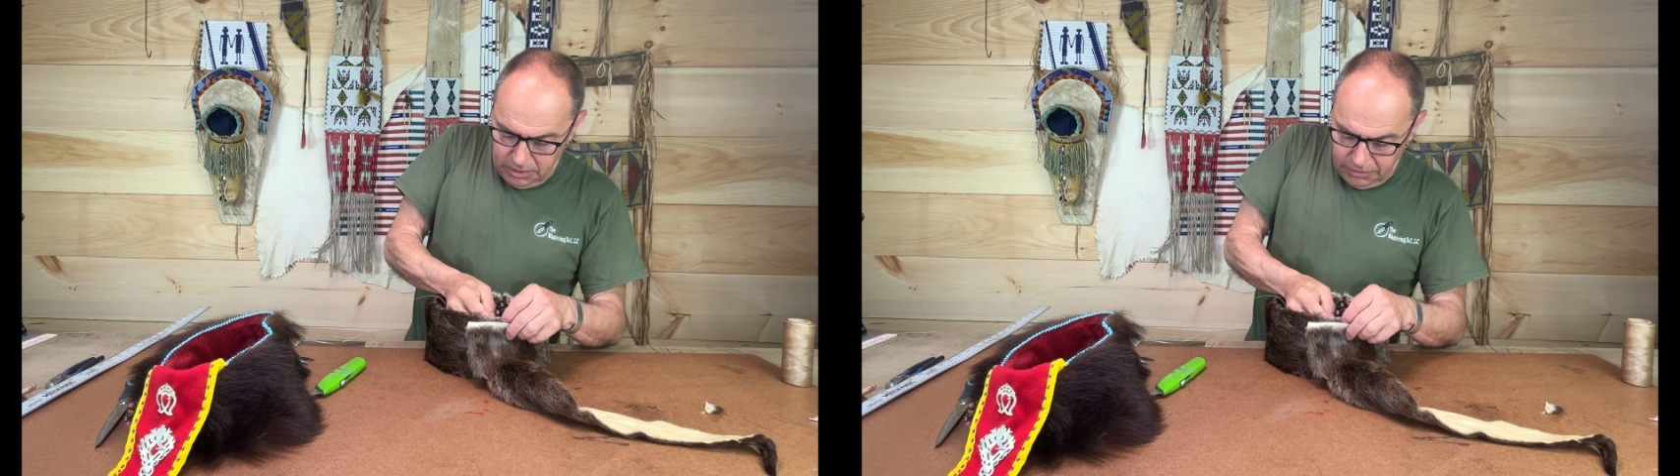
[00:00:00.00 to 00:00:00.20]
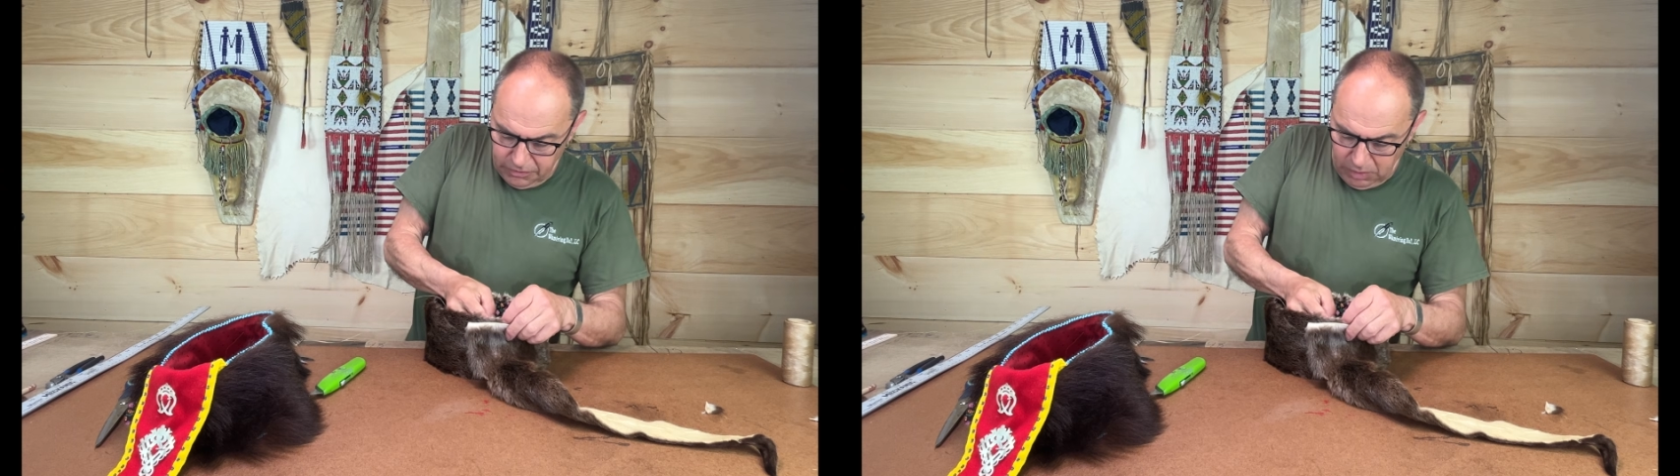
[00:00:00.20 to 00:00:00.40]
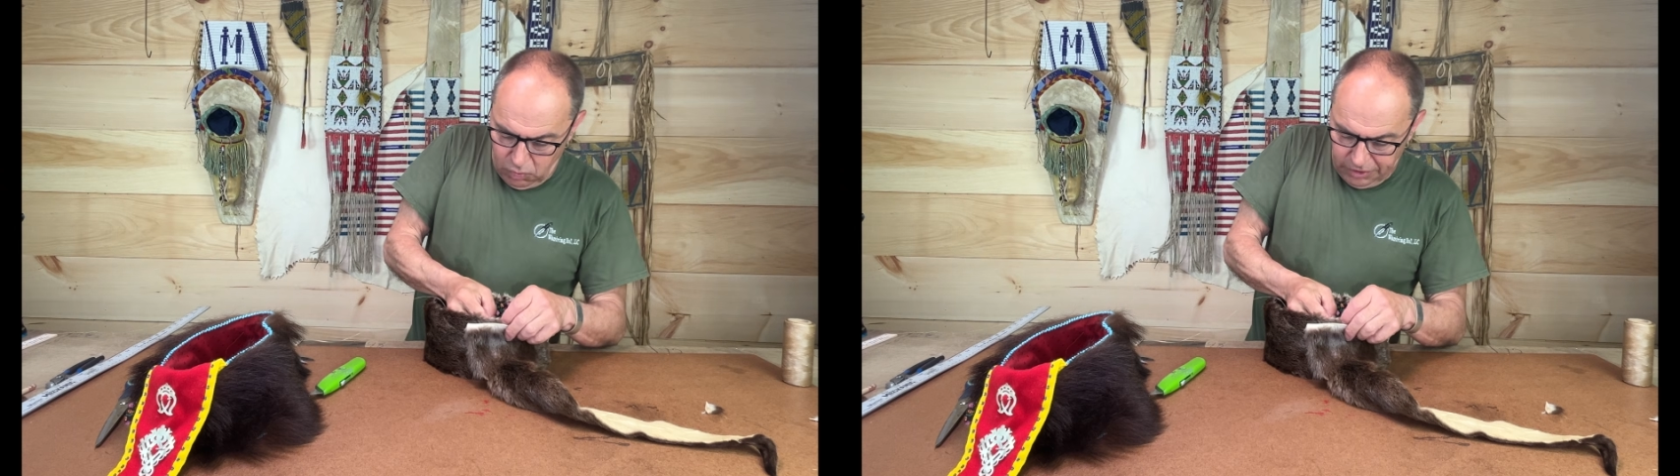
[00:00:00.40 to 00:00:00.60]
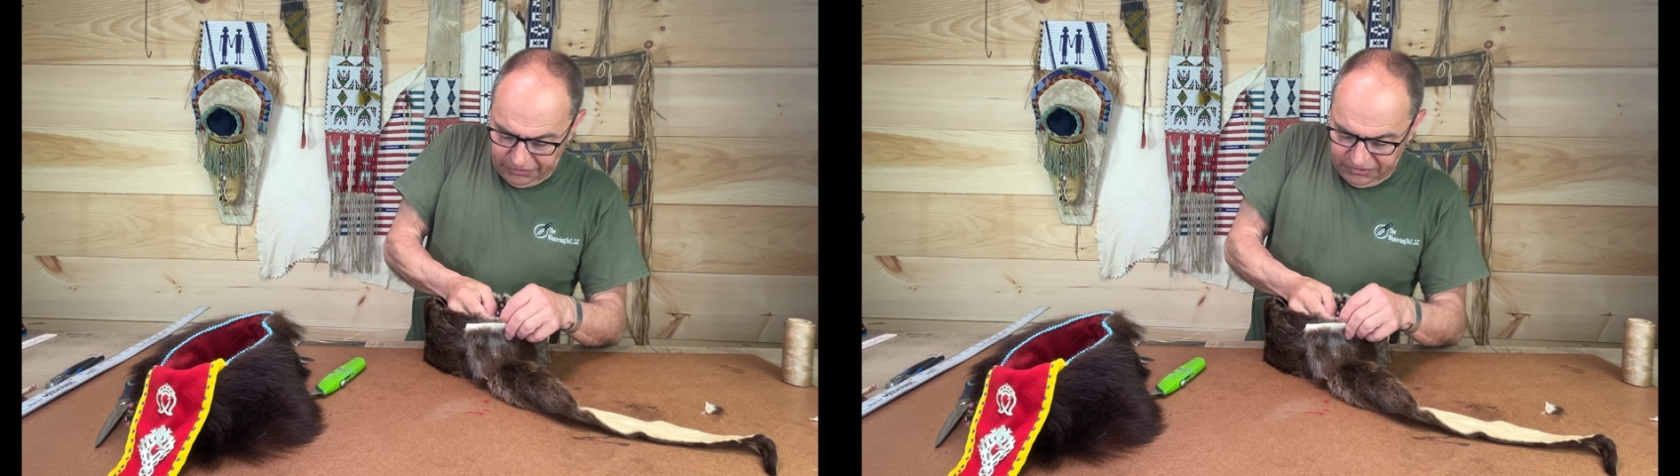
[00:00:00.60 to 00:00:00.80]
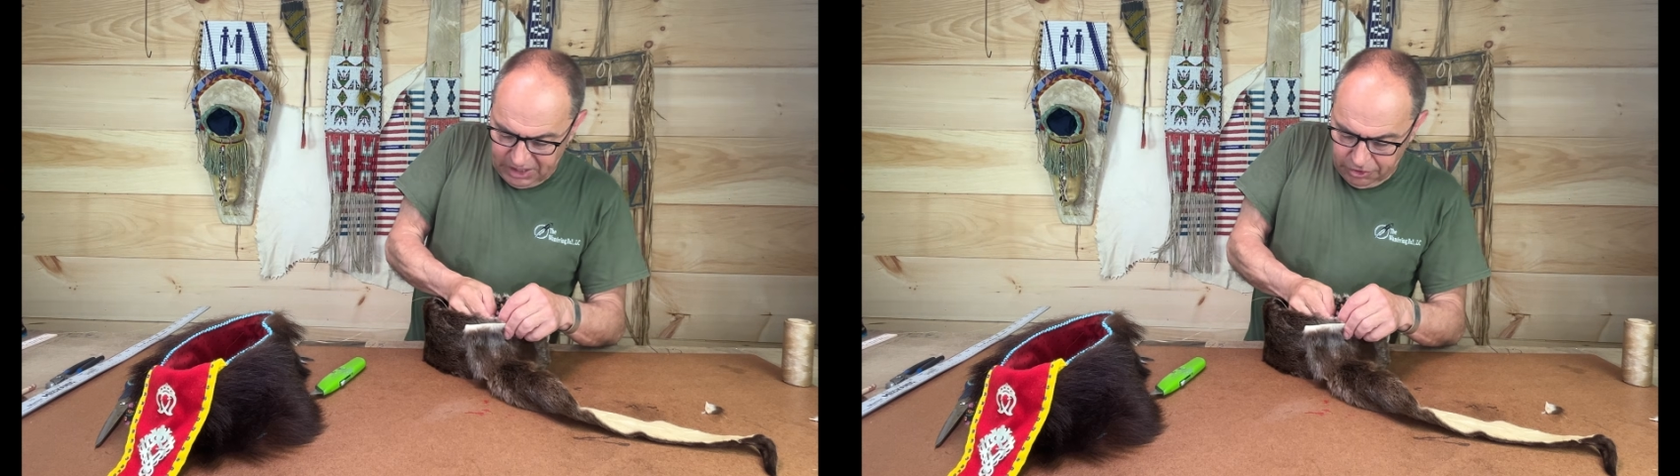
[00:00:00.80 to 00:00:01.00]
So I want to
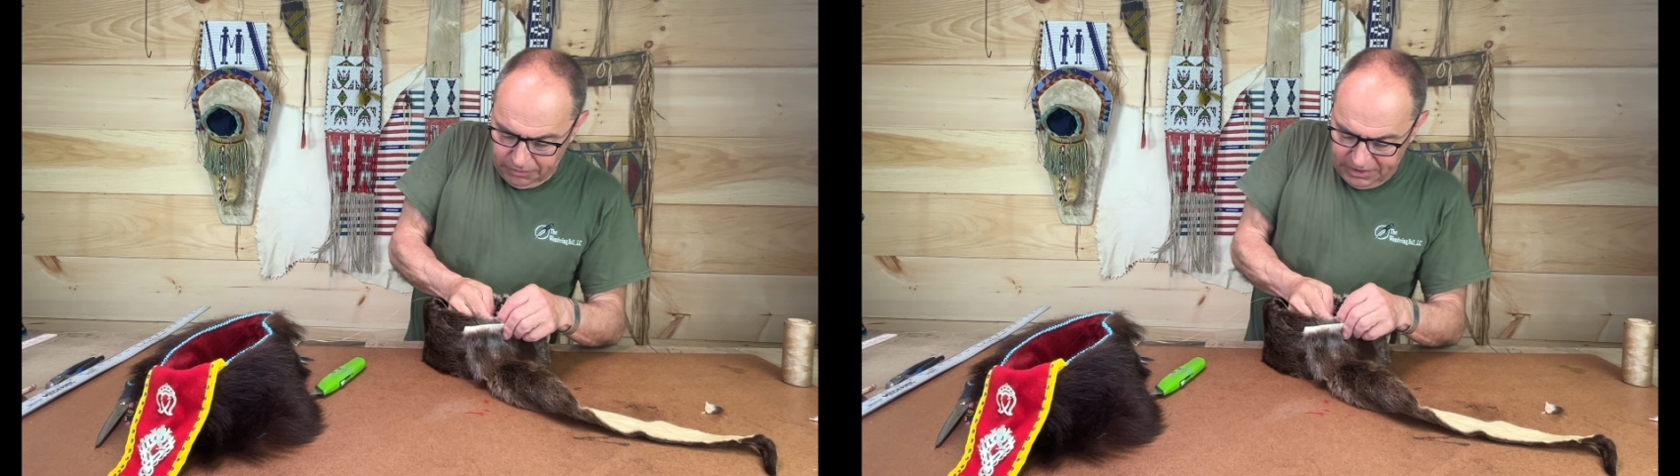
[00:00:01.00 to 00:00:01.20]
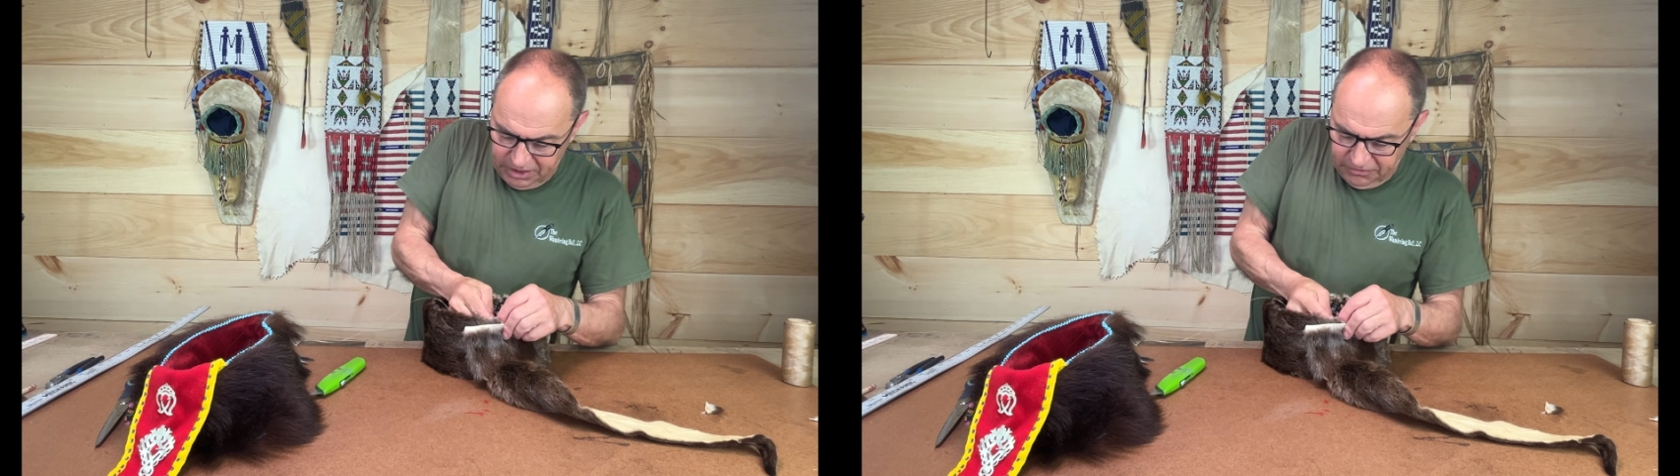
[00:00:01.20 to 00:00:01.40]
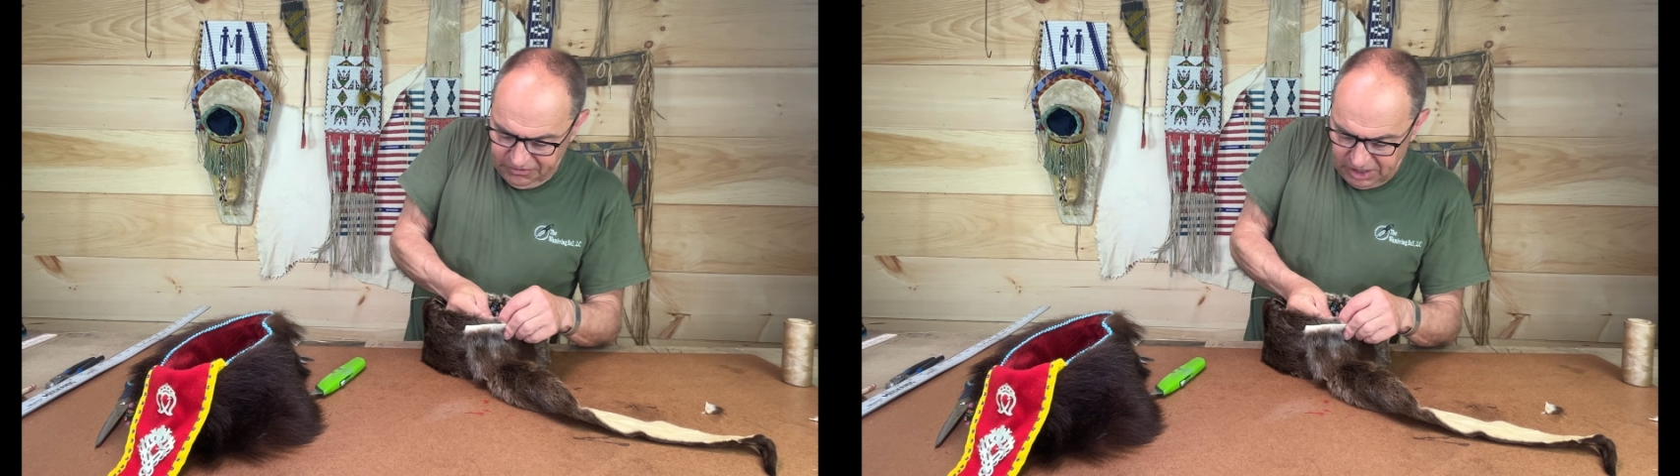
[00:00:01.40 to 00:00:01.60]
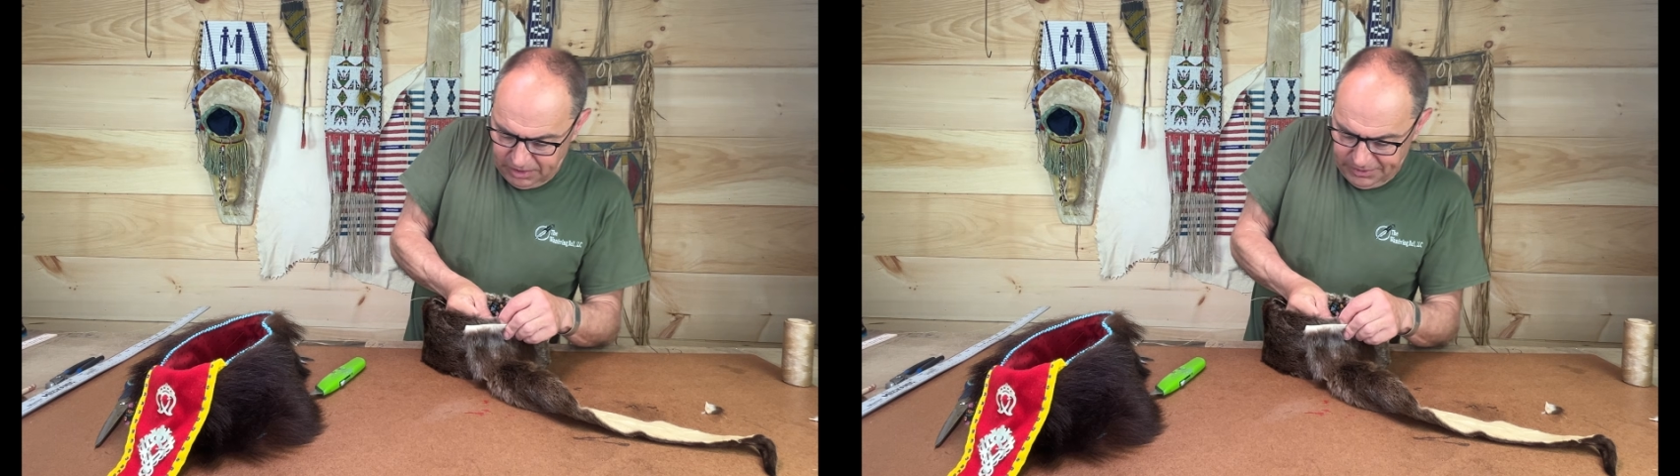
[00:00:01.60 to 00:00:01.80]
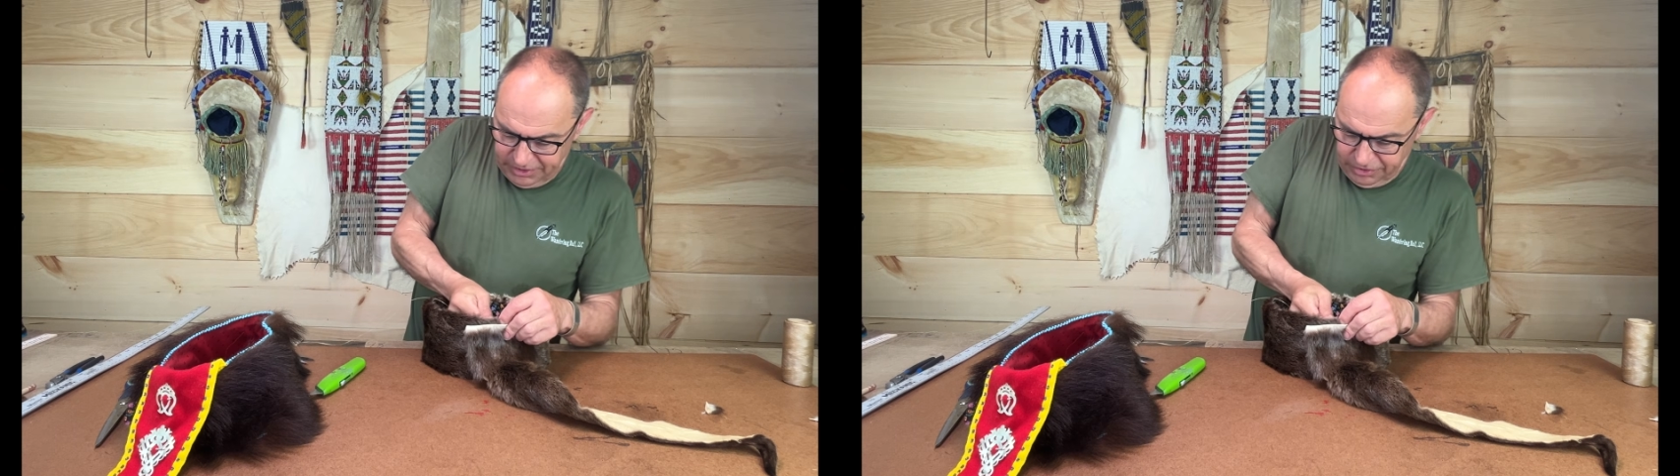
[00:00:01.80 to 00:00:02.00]
start on the inside
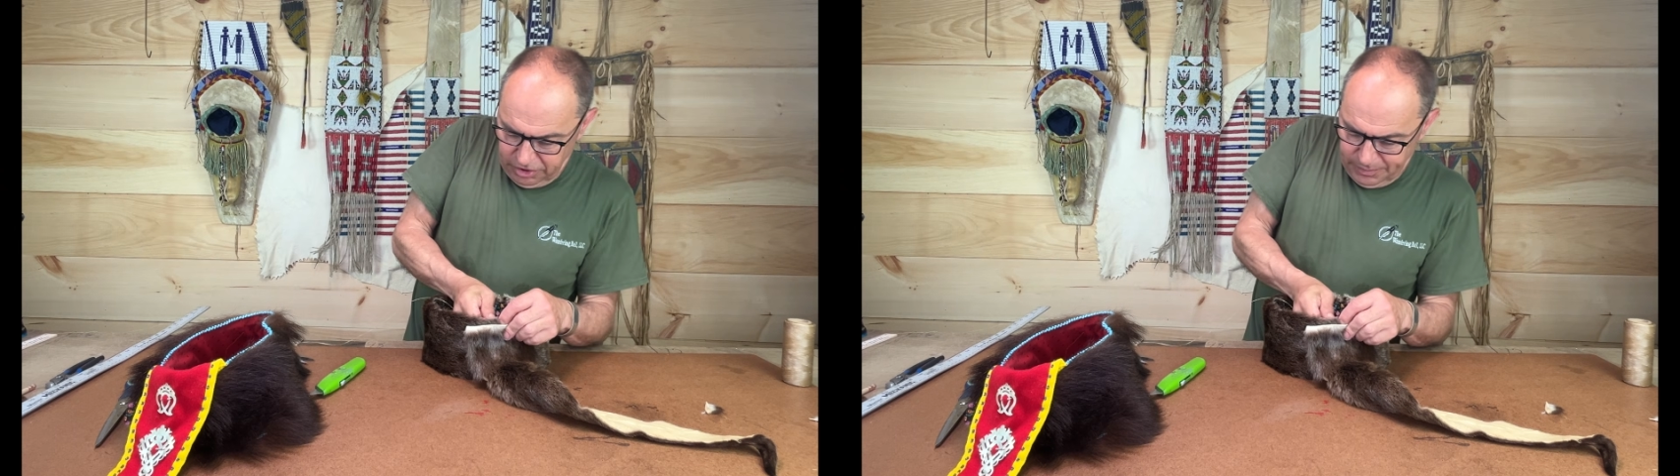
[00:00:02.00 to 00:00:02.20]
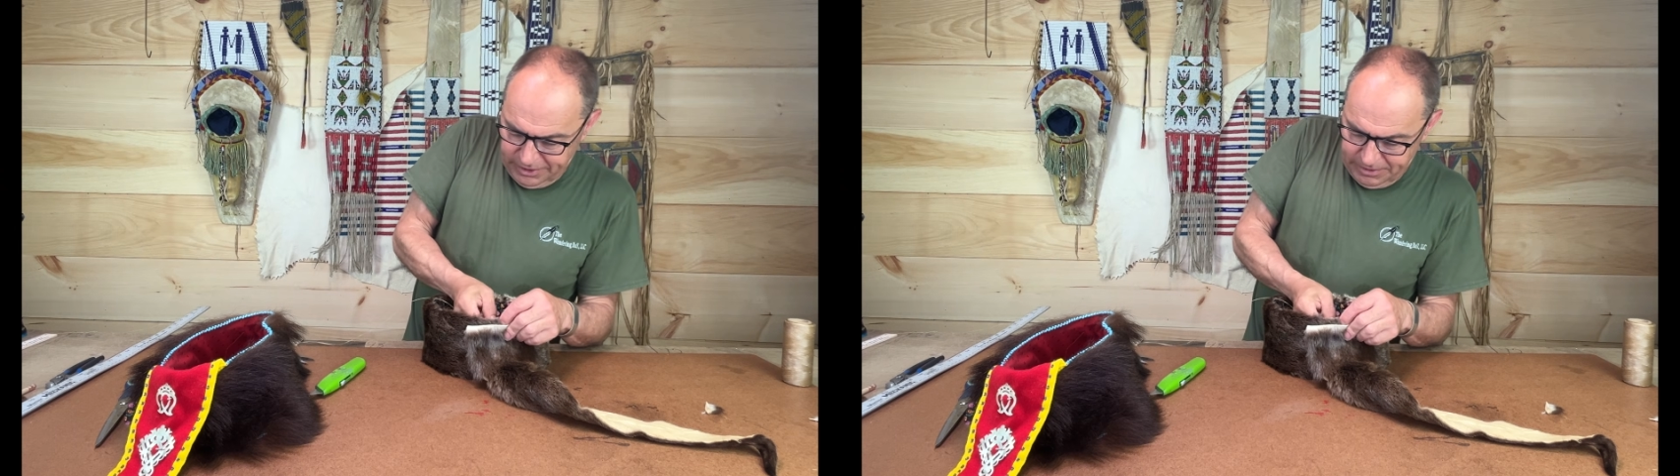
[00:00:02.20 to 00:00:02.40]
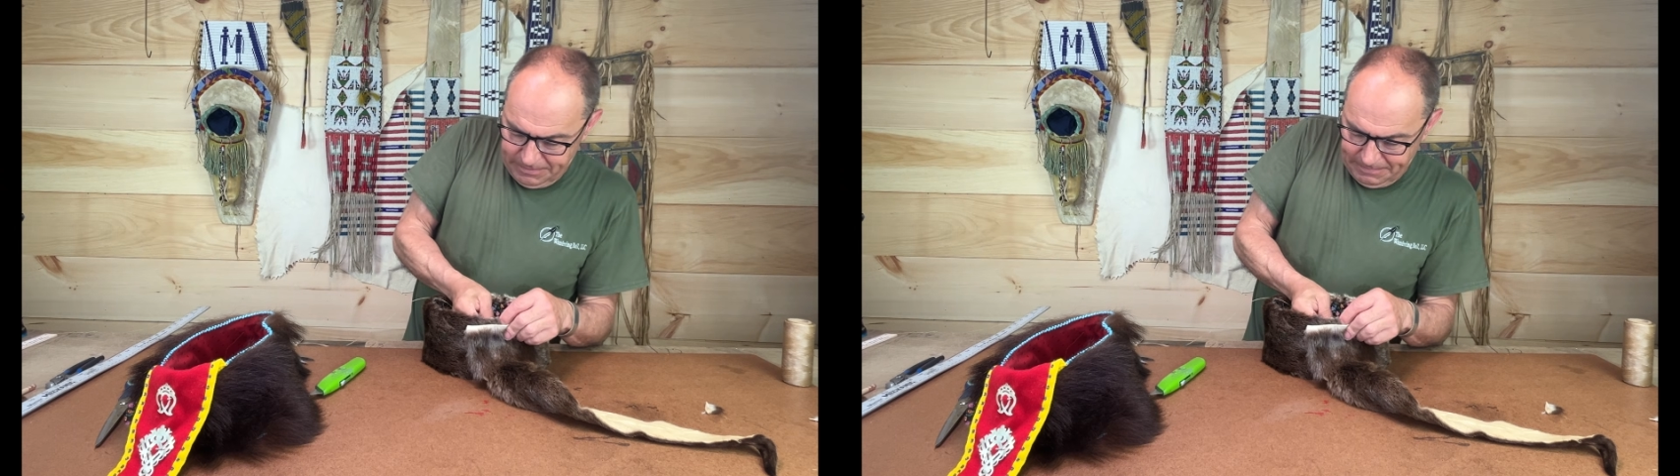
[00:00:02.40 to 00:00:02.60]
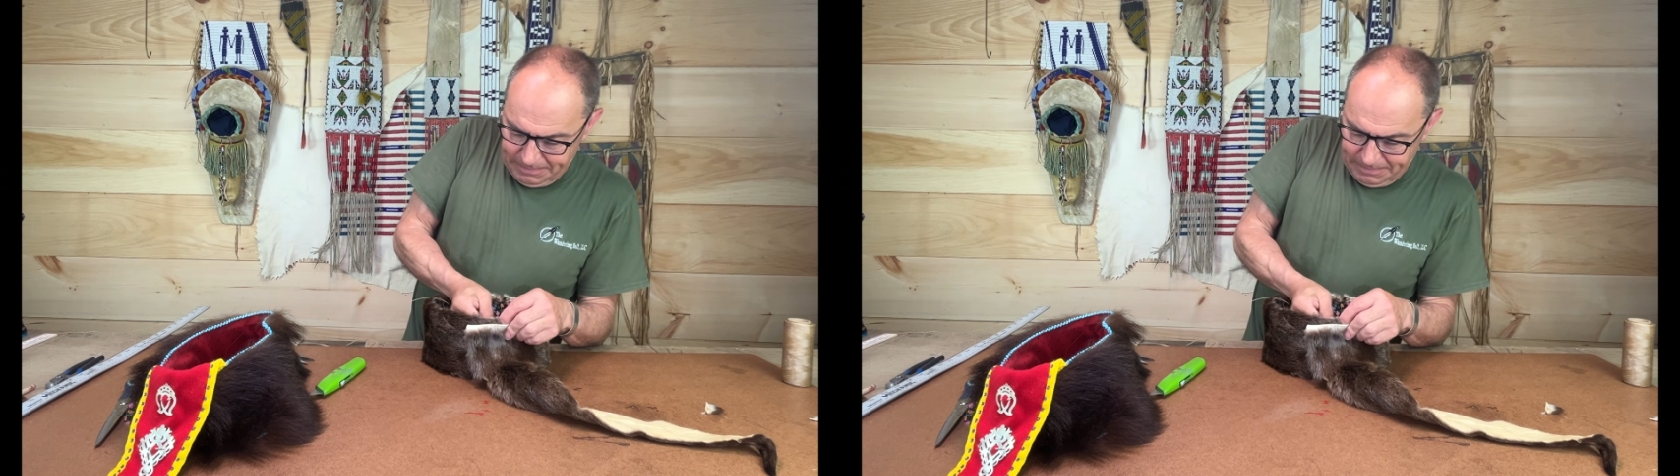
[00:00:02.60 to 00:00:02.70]
of my turban